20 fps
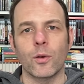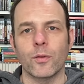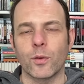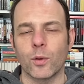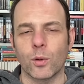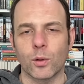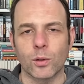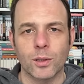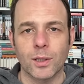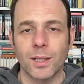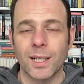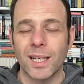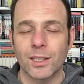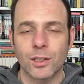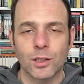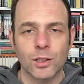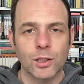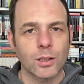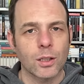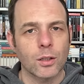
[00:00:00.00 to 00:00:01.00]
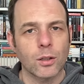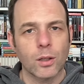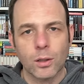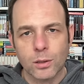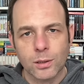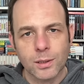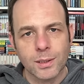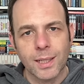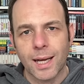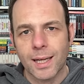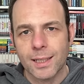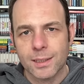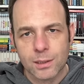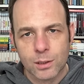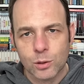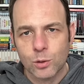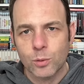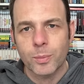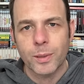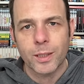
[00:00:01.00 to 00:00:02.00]
of the ordinary, it's just another
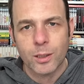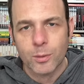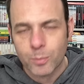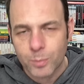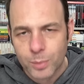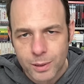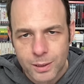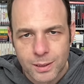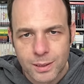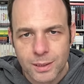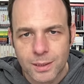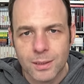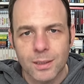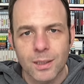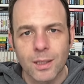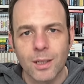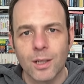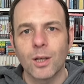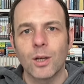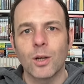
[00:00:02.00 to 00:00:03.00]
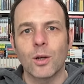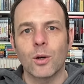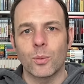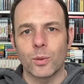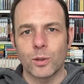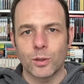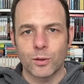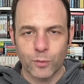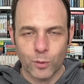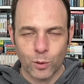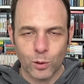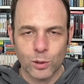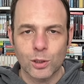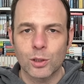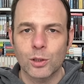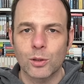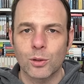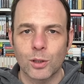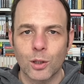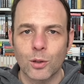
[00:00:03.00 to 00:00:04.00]
task to be completed, which voice
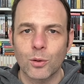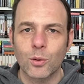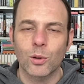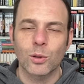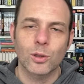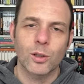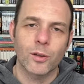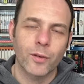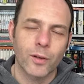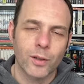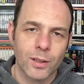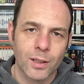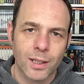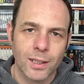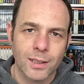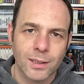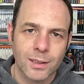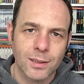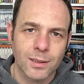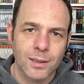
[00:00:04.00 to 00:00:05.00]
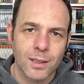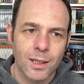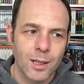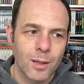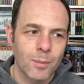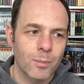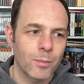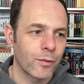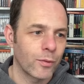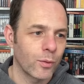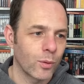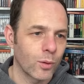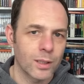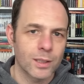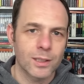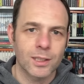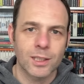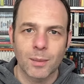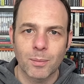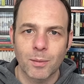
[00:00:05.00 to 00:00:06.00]
is going to cross off her list before
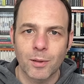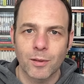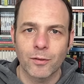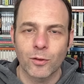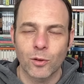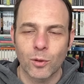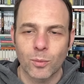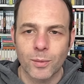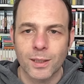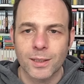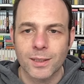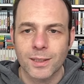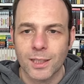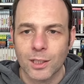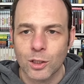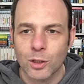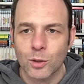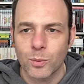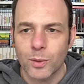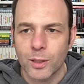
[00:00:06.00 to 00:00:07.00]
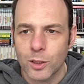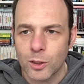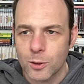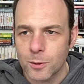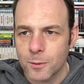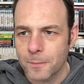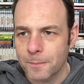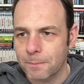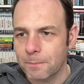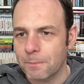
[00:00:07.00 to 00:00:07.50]
escaping from this situation.